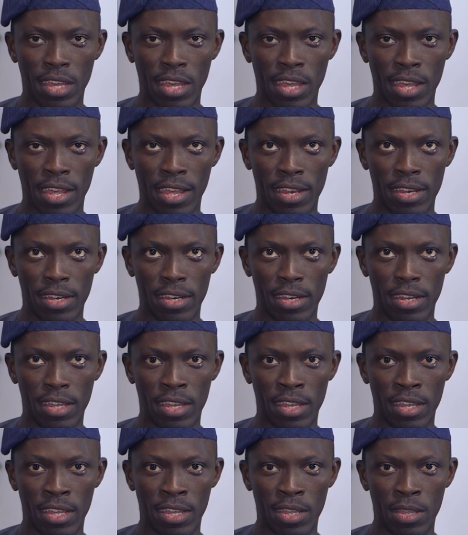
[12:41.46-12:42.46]
And
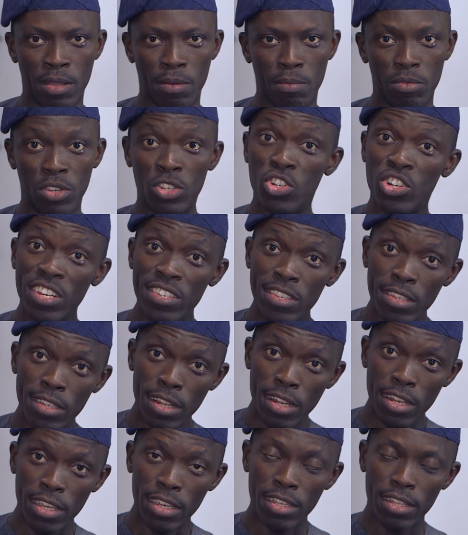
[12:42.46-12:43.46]

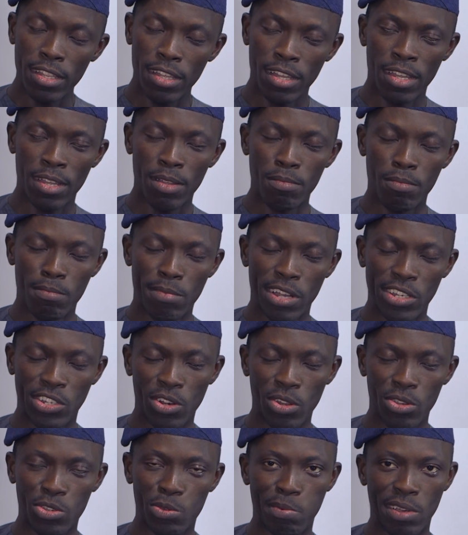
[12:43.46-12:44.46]
interestingly,
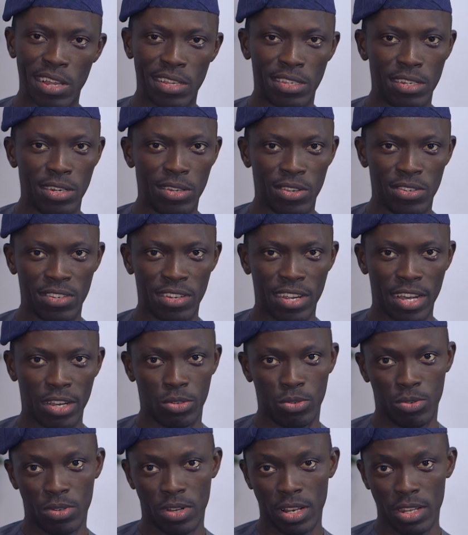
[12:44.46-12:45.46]
bachelor's party doesn't
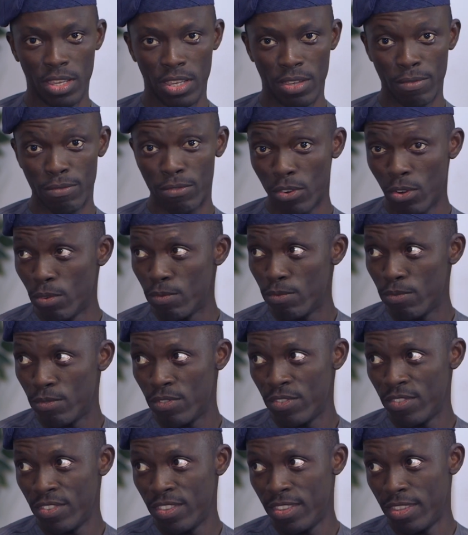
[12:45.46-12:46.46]
actually involve
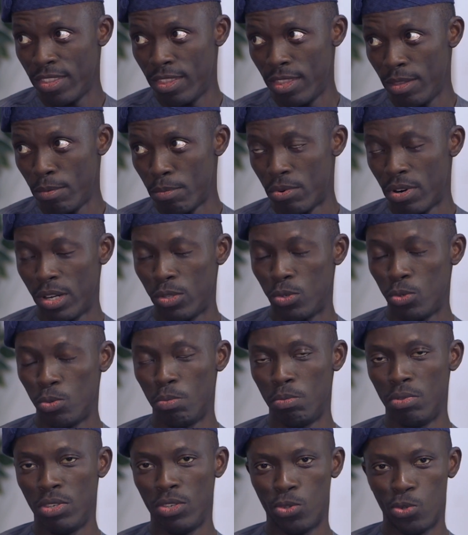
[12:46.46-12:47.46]
the
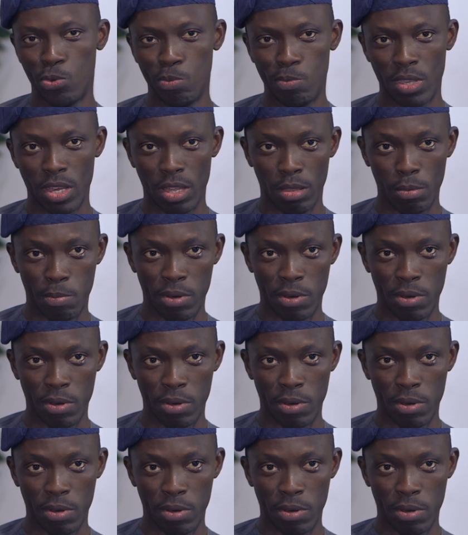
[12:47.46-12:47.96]
bride-to-be to be at the